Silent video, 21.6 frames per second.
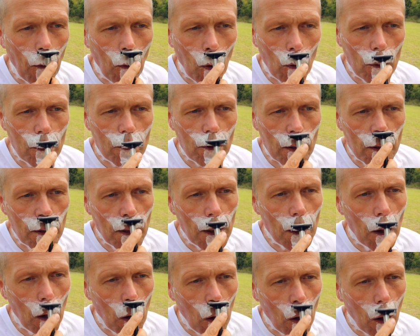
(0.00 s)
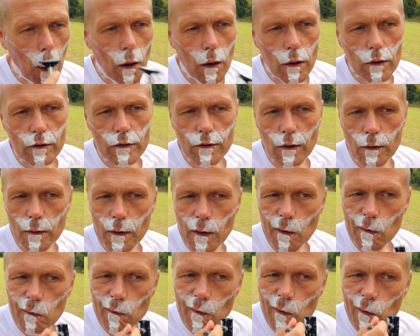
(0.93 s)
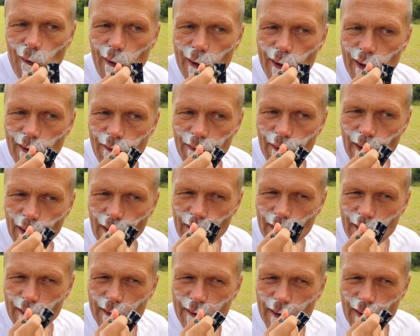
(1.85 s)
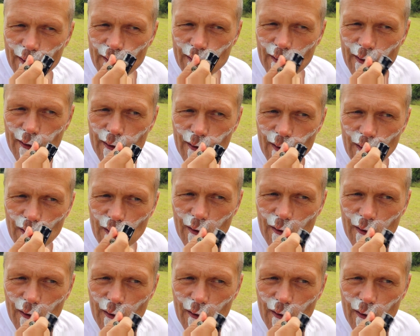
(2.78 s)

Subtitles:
all China, so you know, we're all in the Far East these days.